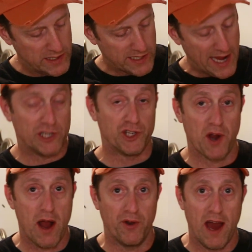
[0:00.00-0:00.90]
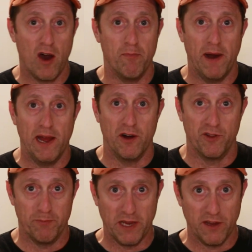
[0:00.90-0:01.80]
kind of drowned out by all
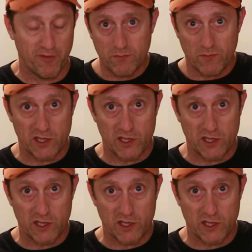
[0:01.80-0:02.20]
the beef.